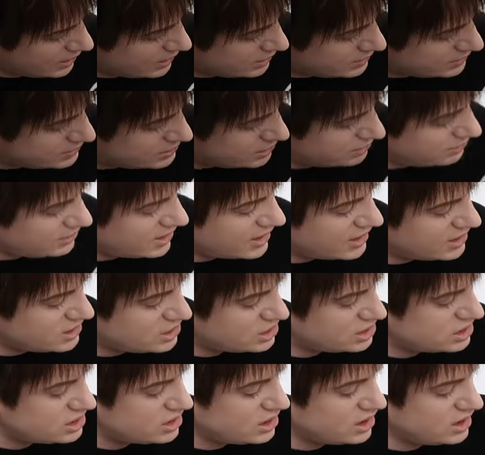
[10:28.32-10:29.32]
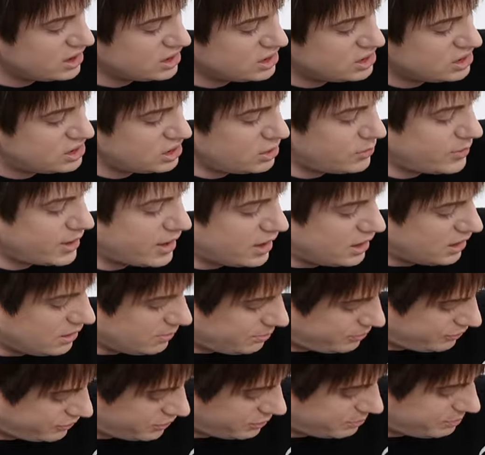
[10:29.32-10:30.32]
So yeah, just like do it
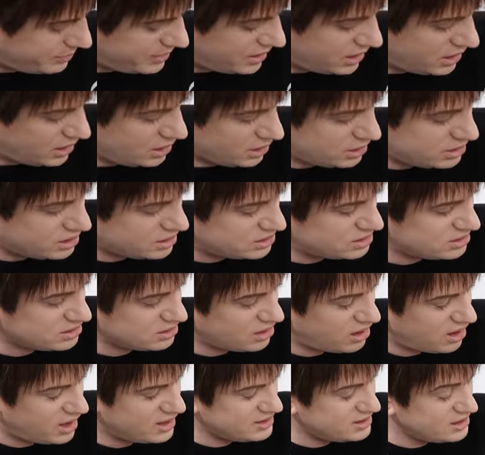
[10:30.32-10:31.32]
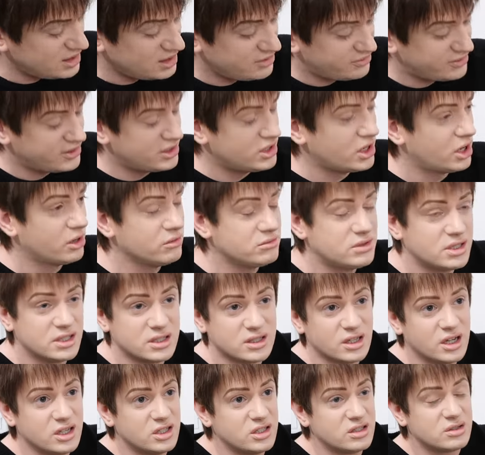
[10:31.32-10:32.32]
up for a bit, because I didn't even
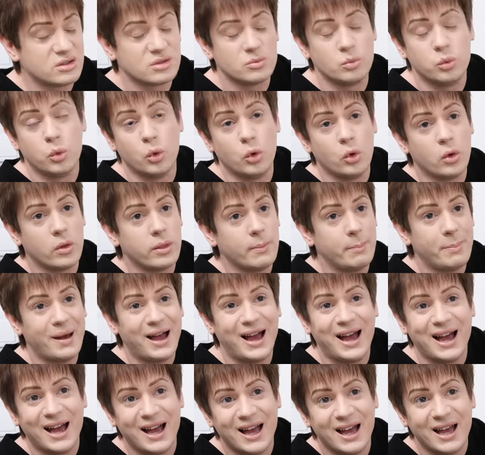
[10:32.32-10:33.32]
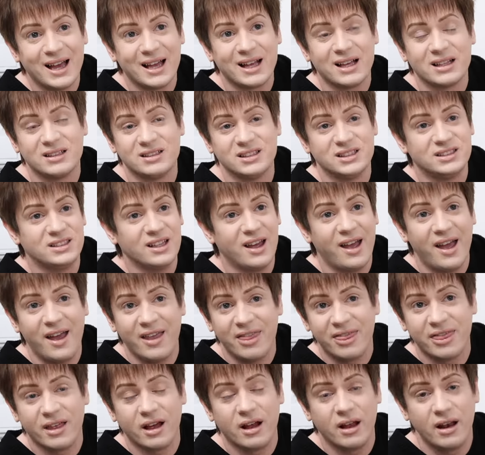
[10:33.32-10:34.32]
notice. I just wore the bag to
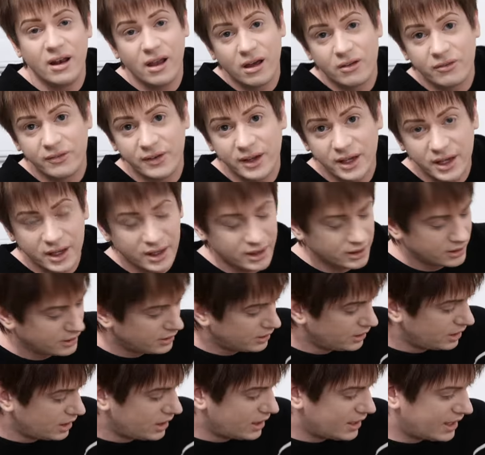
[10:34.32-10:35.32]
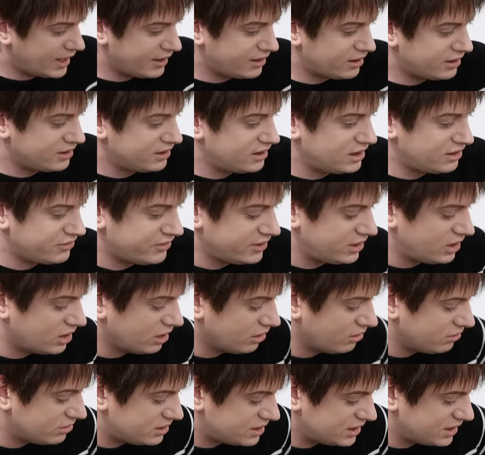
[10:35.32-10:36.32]
death. I love it. And I didn't even
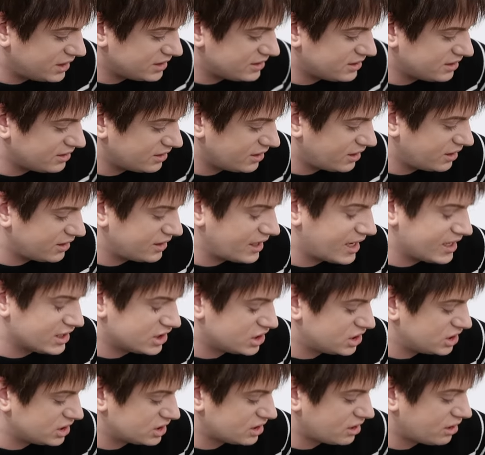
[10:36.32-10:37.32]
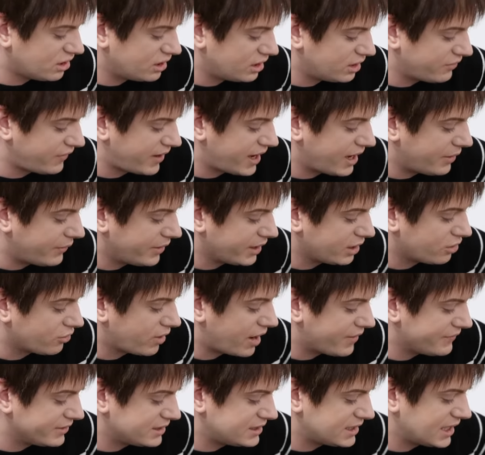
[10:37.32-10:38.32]
notice. And that's just kind of how I
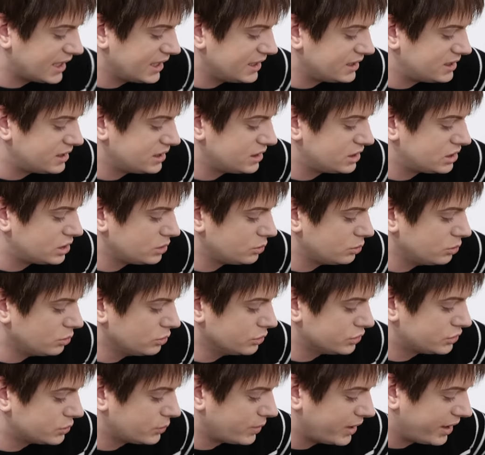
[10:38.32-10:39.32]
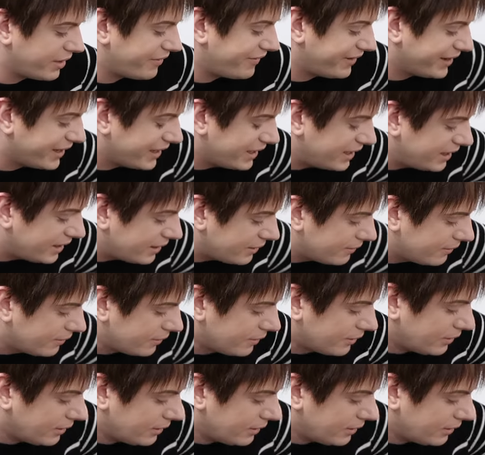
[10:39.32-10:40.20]
gravitated towards wearing it.